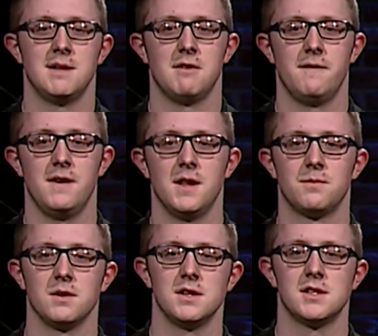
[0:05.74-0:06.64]
that my faith
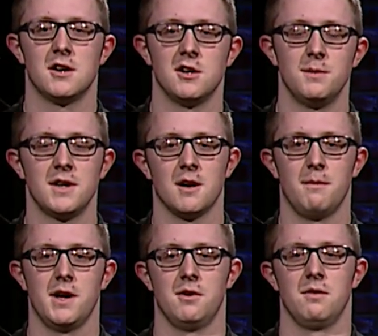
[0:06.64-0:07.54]
really started to become
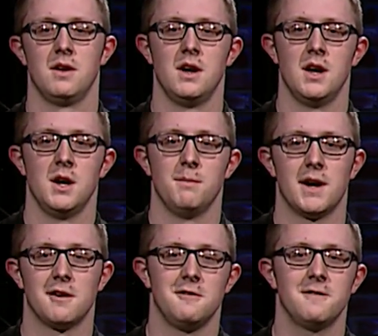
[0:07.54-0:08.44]
my own.
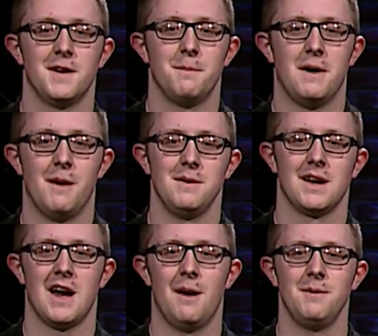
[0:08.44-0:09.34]
My girlfriend bought me
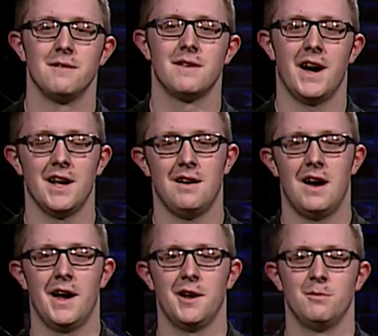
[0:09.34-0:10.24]
a copy of Kyle
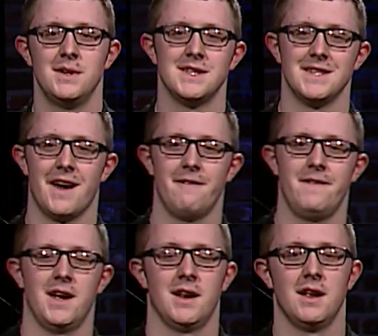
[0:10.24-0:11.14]
Idleman's Not a
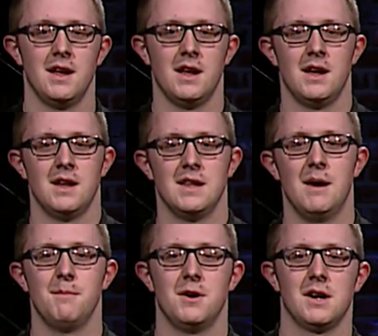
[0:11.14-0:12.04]
Fan.
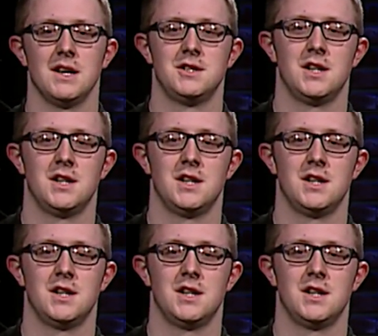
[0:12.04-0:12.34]
That book has